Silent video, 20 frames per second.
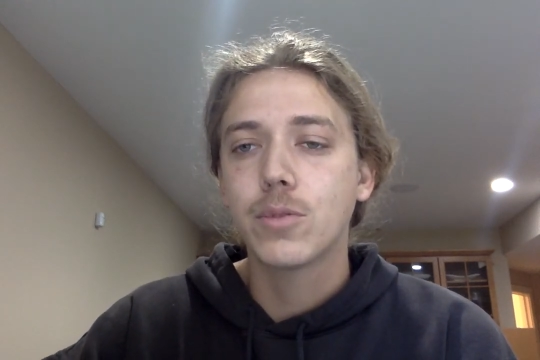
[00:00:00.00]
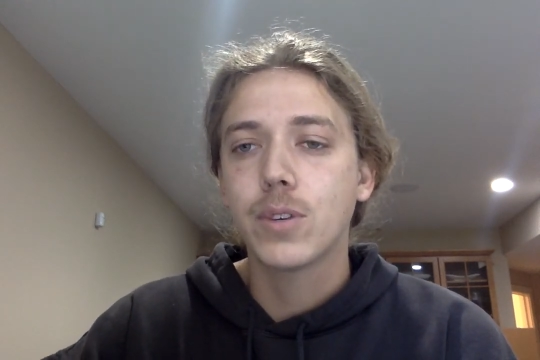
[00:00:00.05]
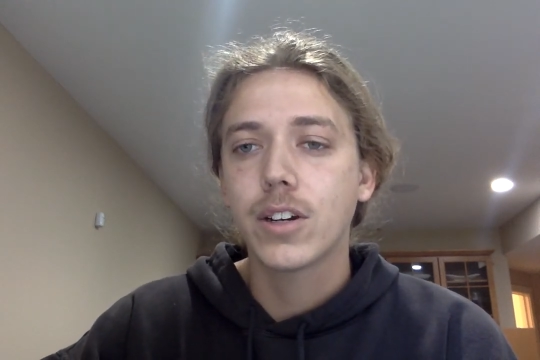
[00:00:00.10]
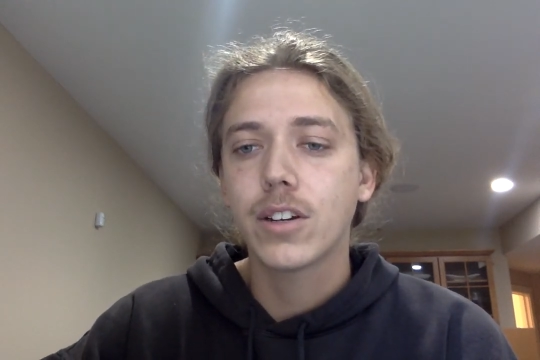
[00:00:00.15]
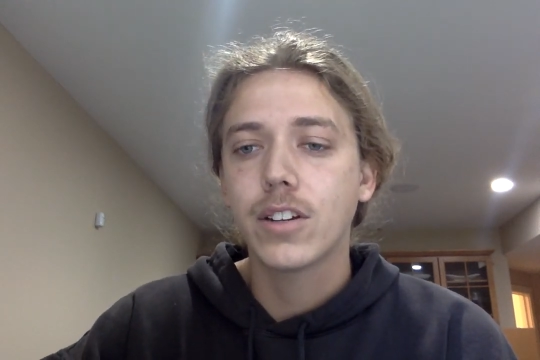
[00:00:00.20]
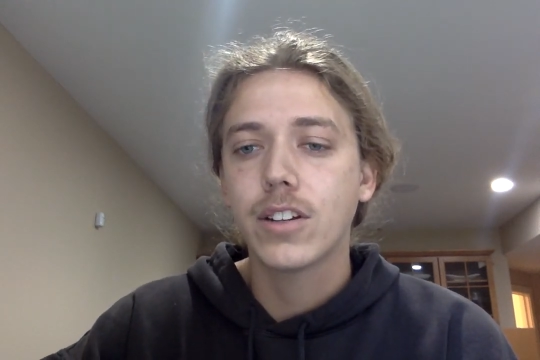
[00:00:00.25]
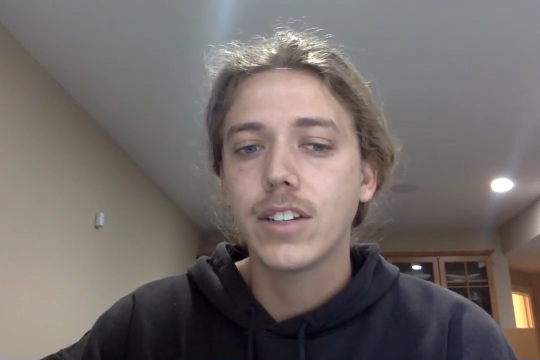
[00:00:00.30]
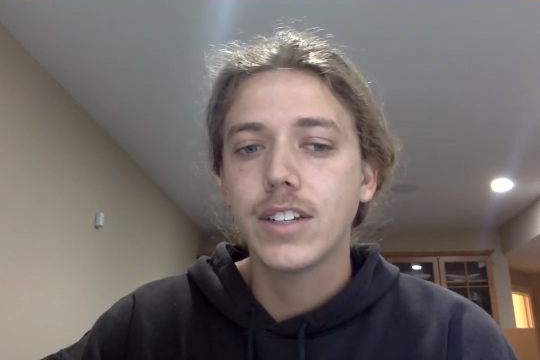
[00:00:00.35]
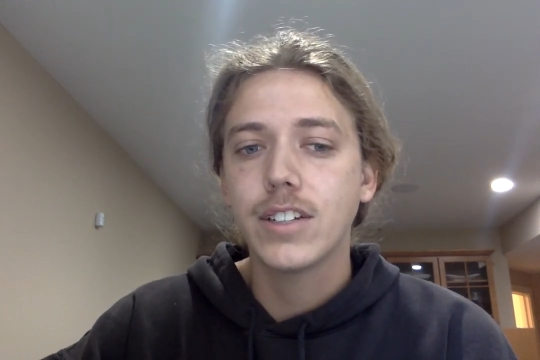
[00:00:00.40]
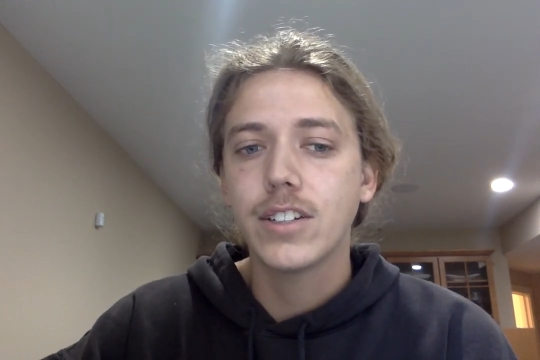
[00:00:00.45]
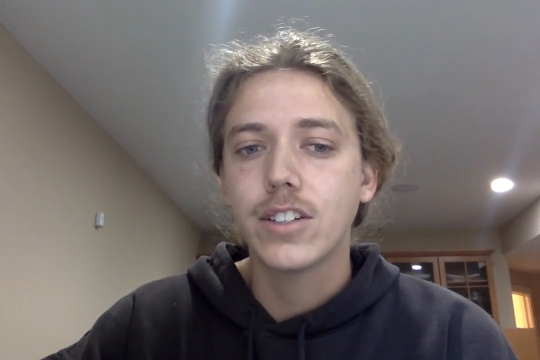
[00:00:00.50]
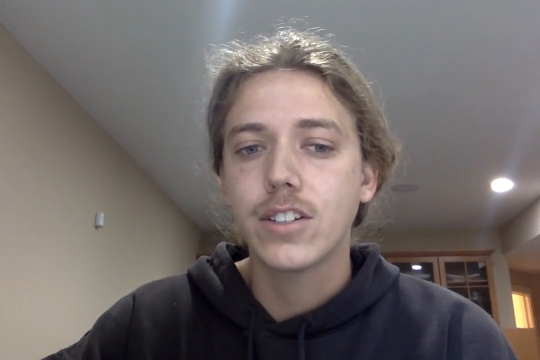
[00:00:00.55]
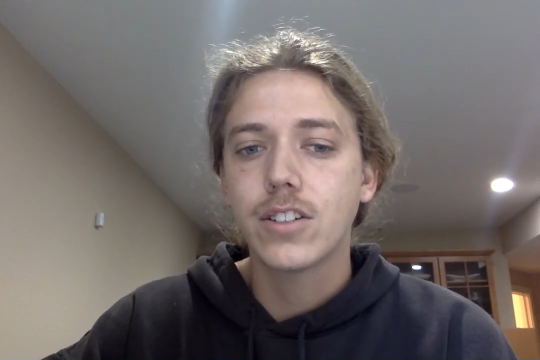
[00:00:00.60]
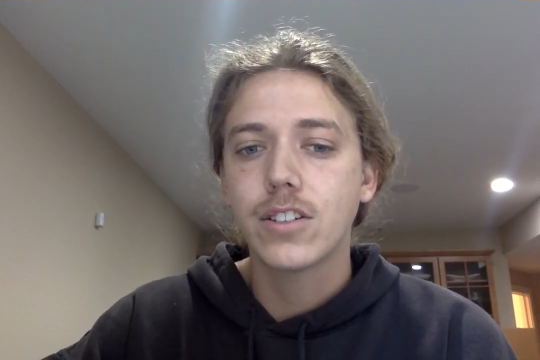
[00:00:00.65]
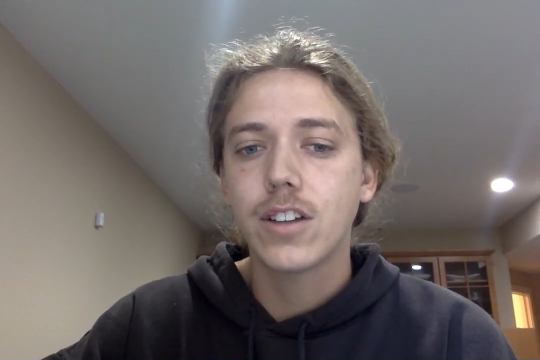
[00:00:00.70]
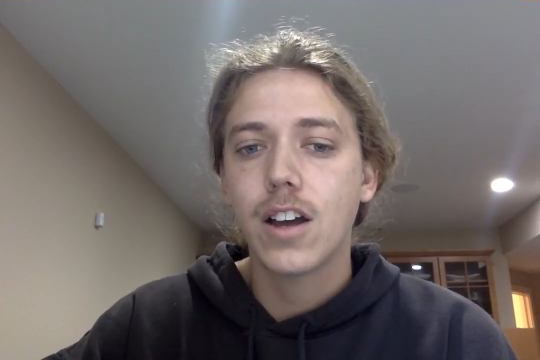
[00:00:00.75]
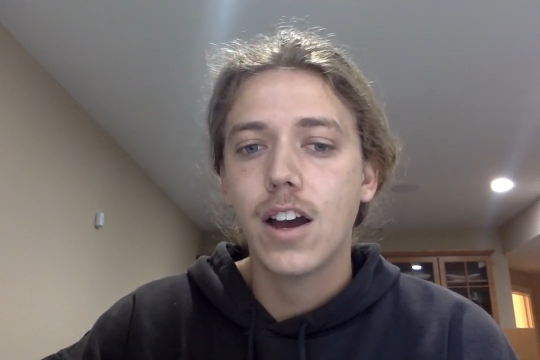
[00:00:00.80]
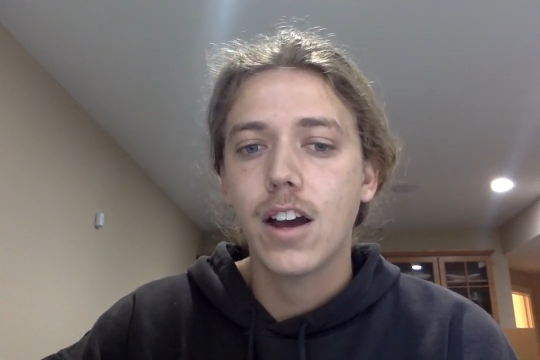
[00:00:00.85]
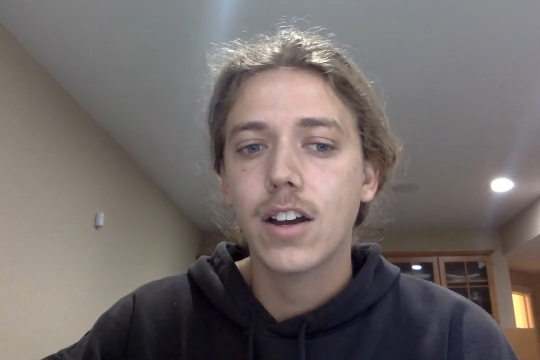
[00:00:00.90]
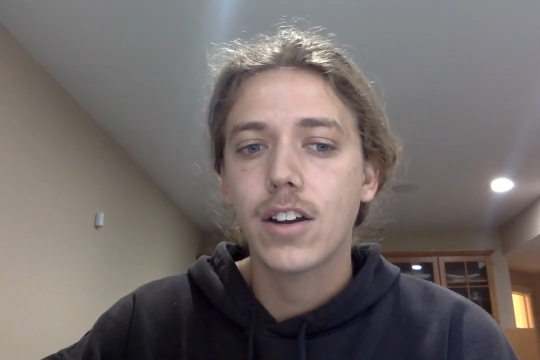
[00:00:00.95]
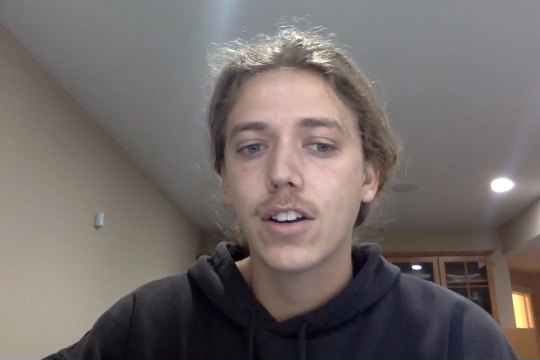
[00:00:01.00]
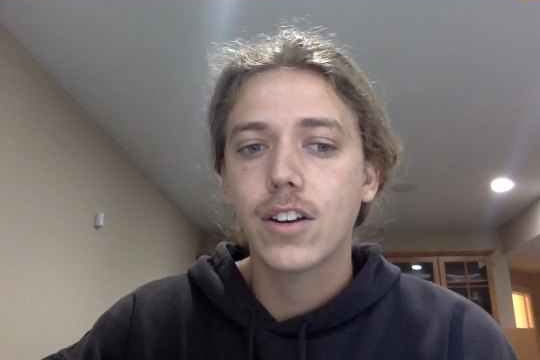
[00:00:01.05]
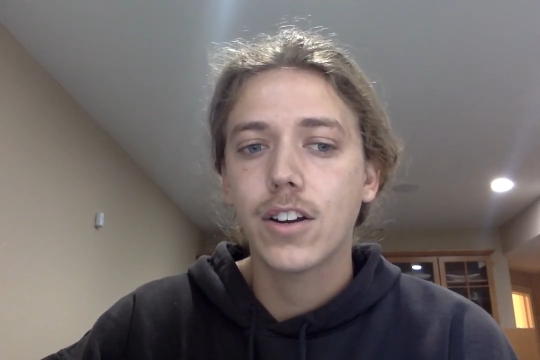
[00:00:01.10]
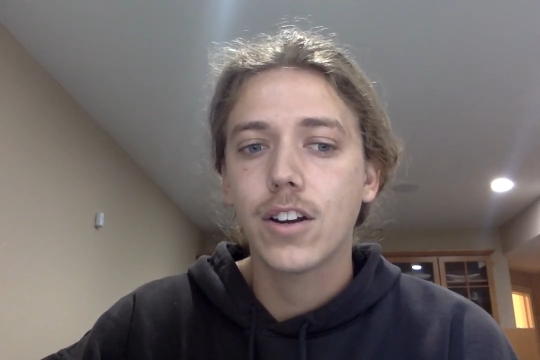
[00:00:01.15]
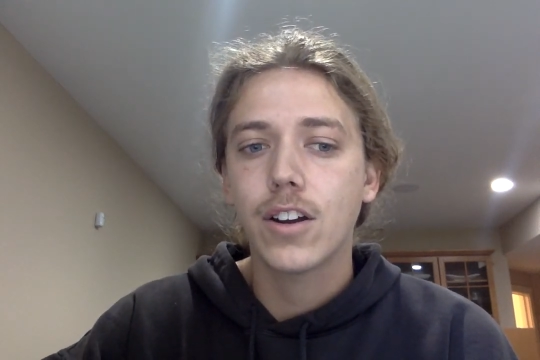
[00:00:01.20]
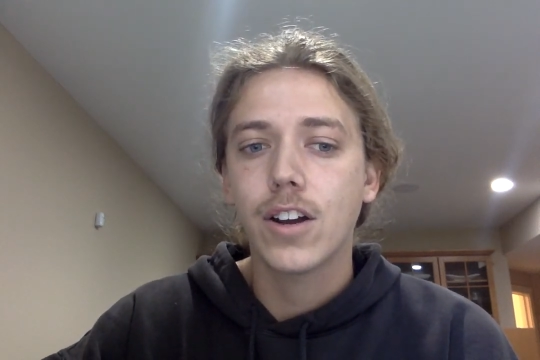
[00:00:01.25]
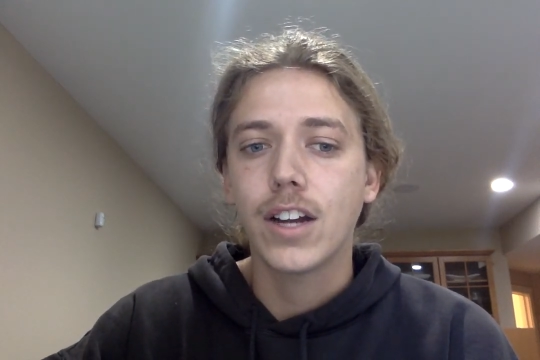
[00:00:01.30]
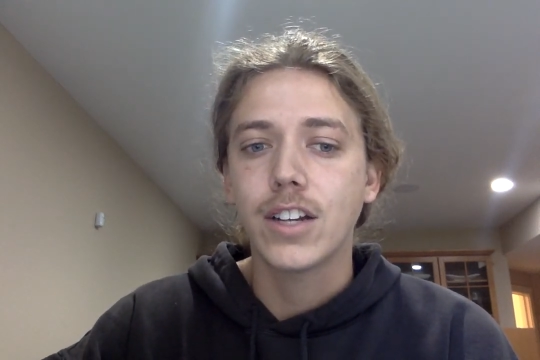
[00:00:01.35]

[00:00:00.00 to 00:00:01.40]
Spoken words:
I collegiate soccer.